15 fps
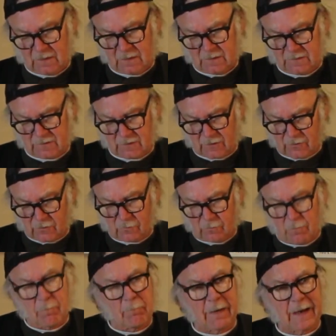So
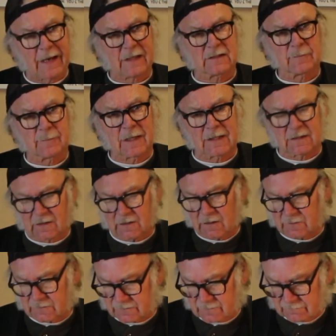back in the bottle it
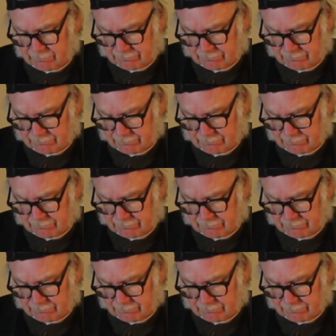goes.